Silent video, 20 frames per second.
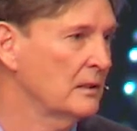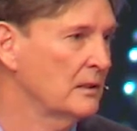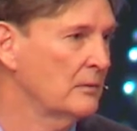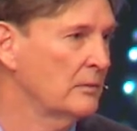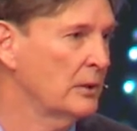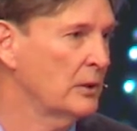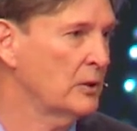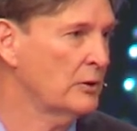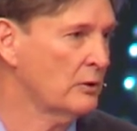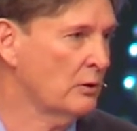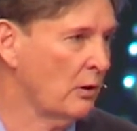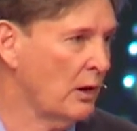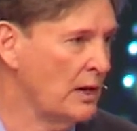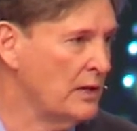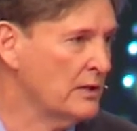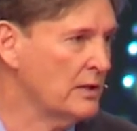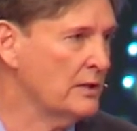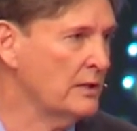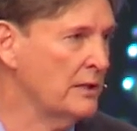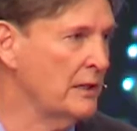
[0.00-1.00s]
Because
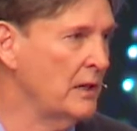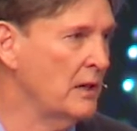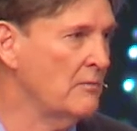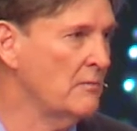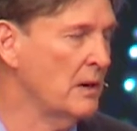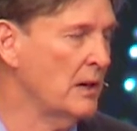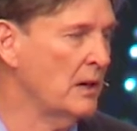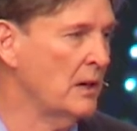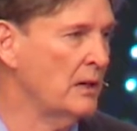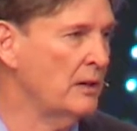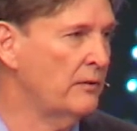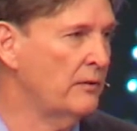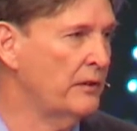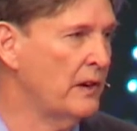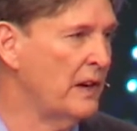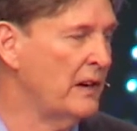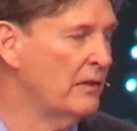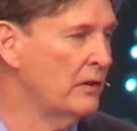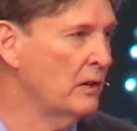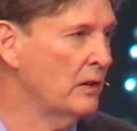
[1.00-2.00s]
grace is the unmerited
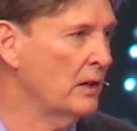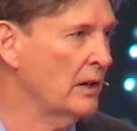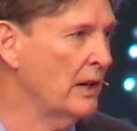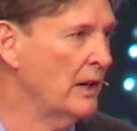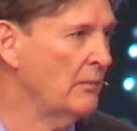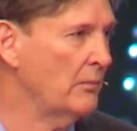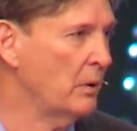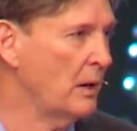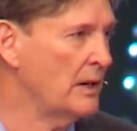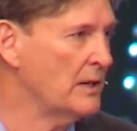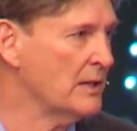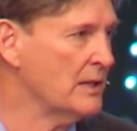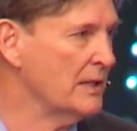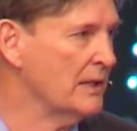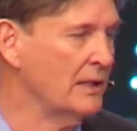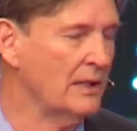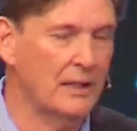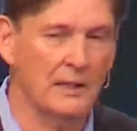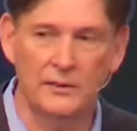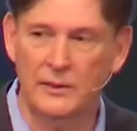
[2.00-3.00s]
favor and
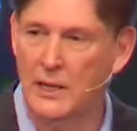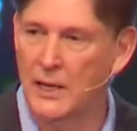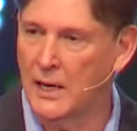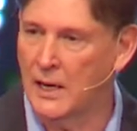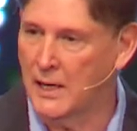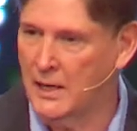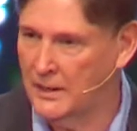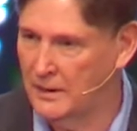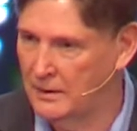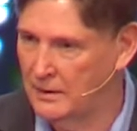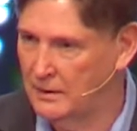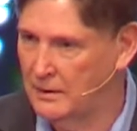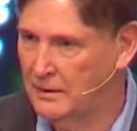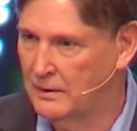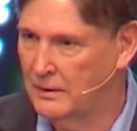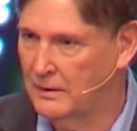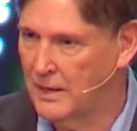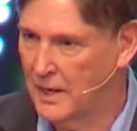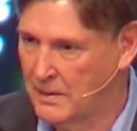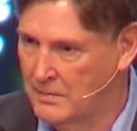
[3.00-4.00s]
blessing of God.
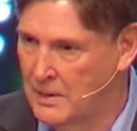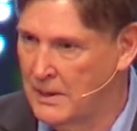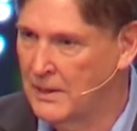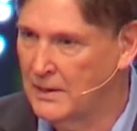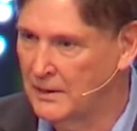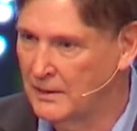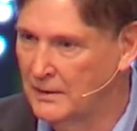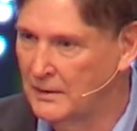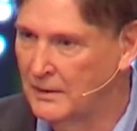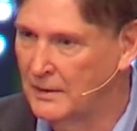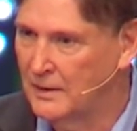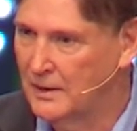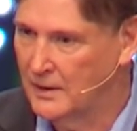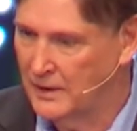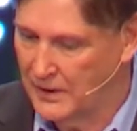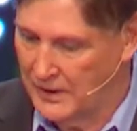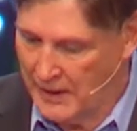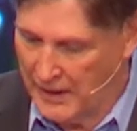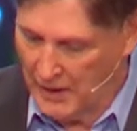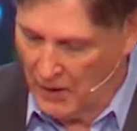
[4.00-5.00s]
Amen.
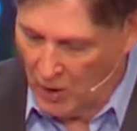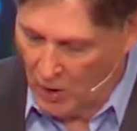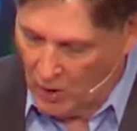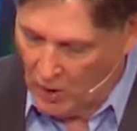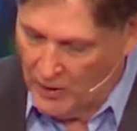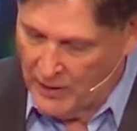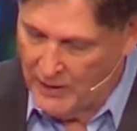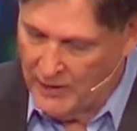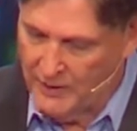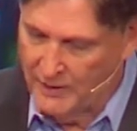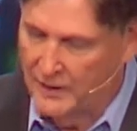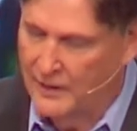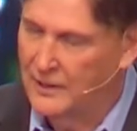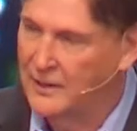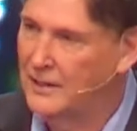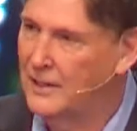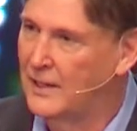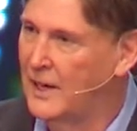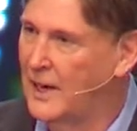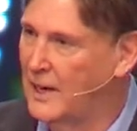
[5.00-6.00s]
You can't earn it.
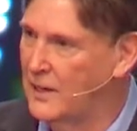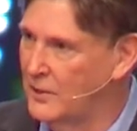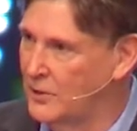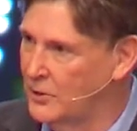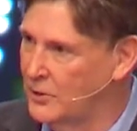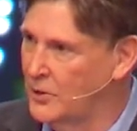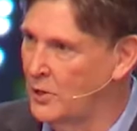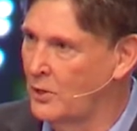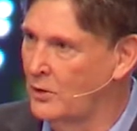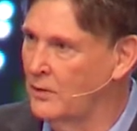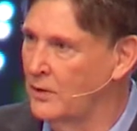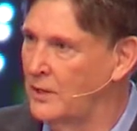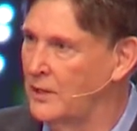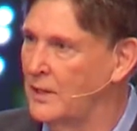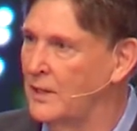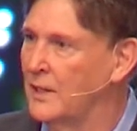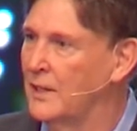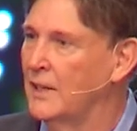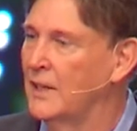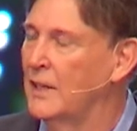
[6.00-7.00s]
You can't deserve
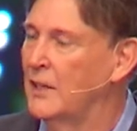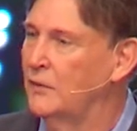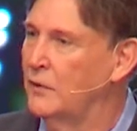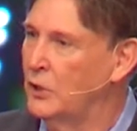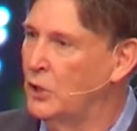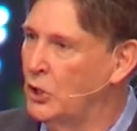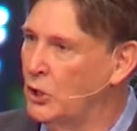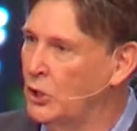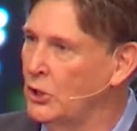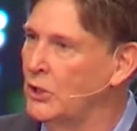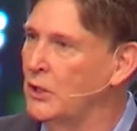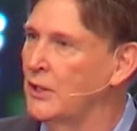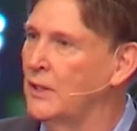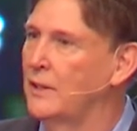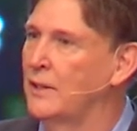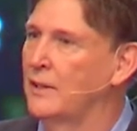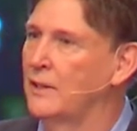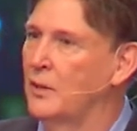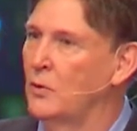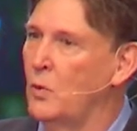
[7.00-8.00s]
it. If you
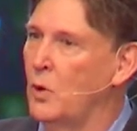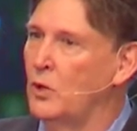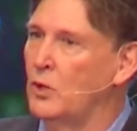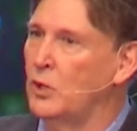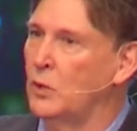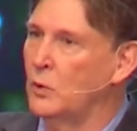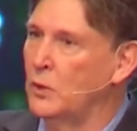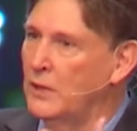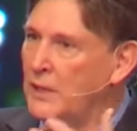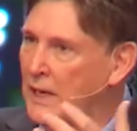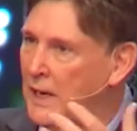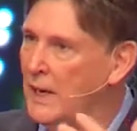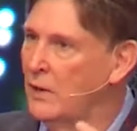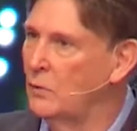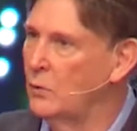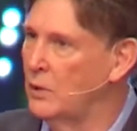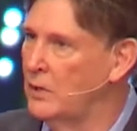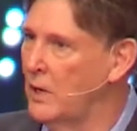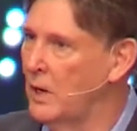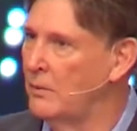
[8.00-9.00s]
could, then what you would get
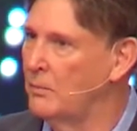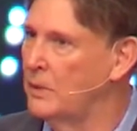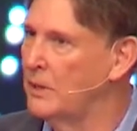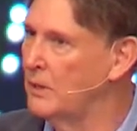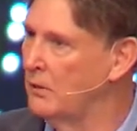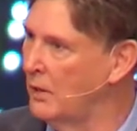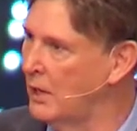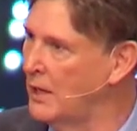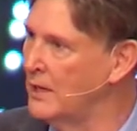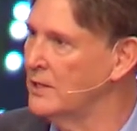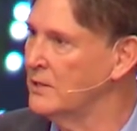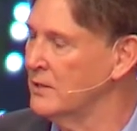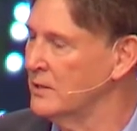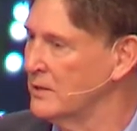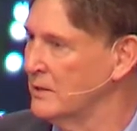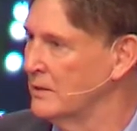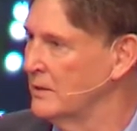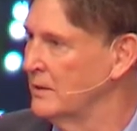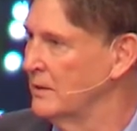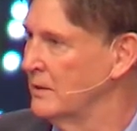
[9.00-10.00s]
would not be grace.
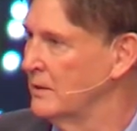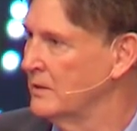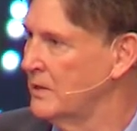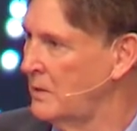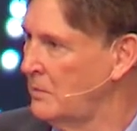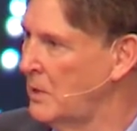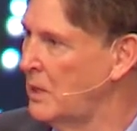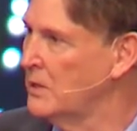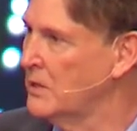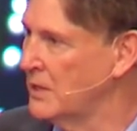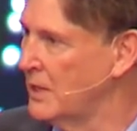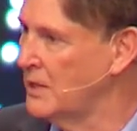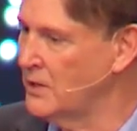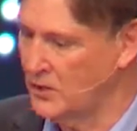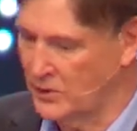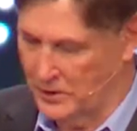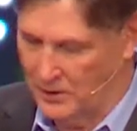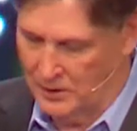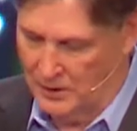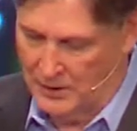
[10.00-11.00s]
Does that make
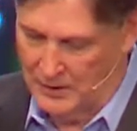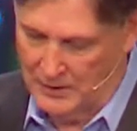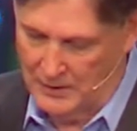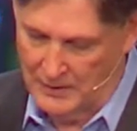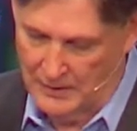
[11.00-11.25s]
sense to you?